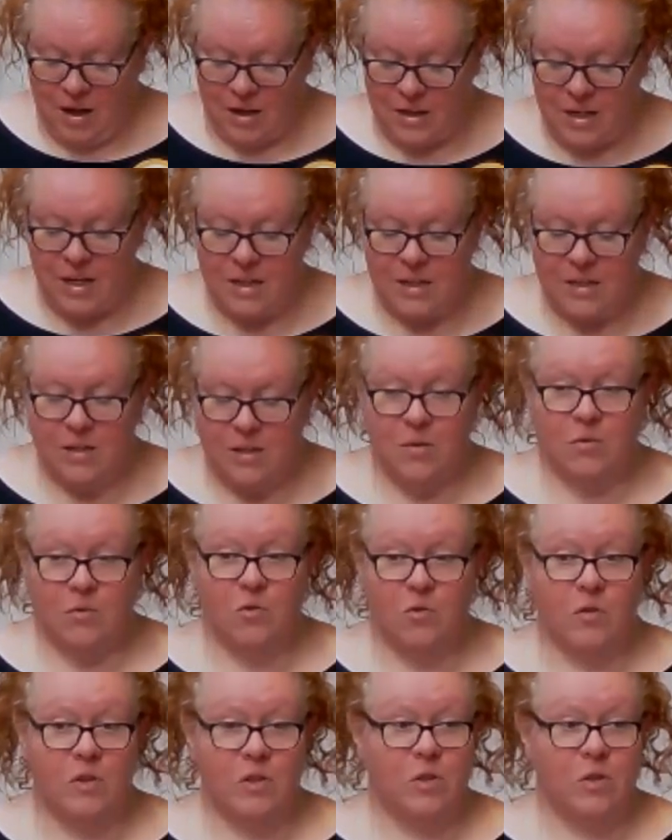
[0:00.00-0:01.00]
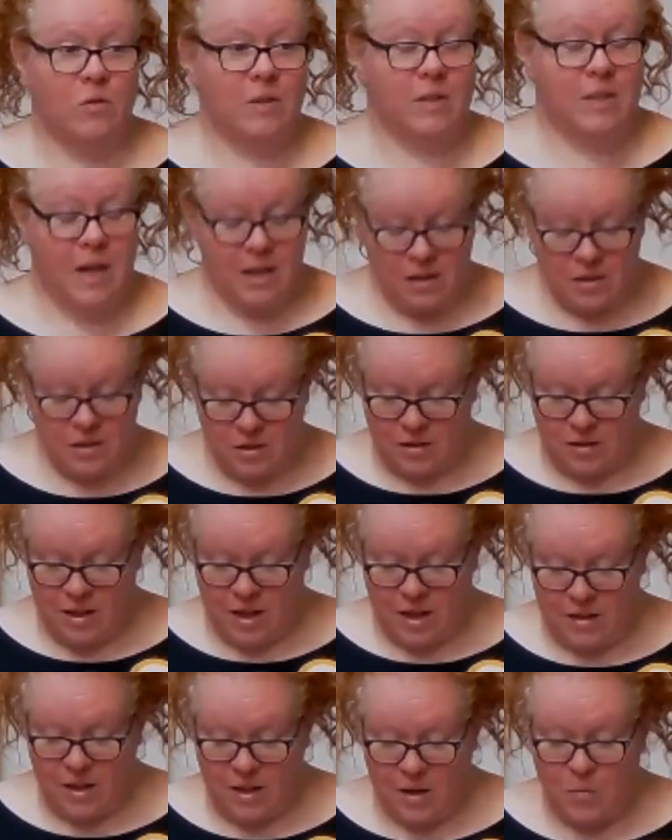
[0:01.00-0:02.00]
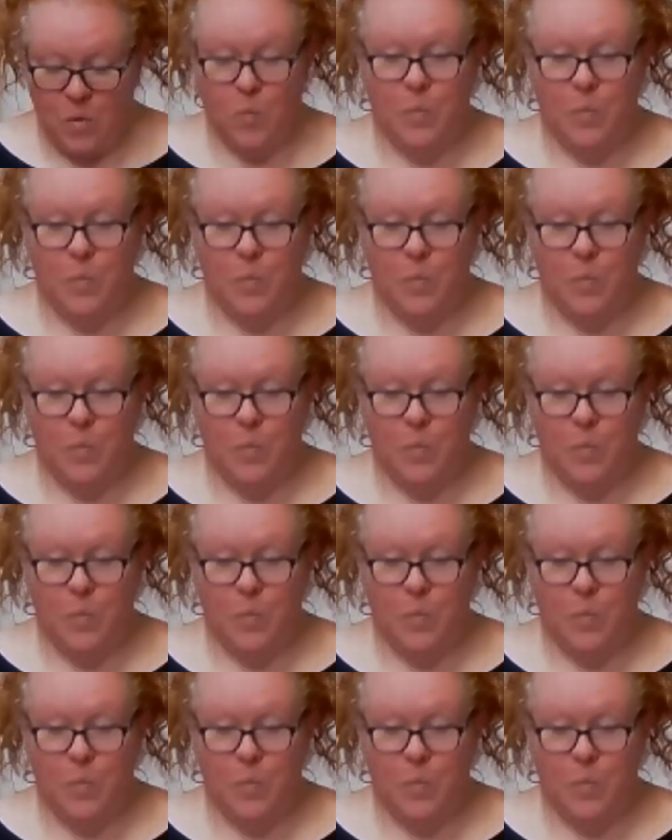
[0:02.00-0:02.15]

I need to draw it to your attention that there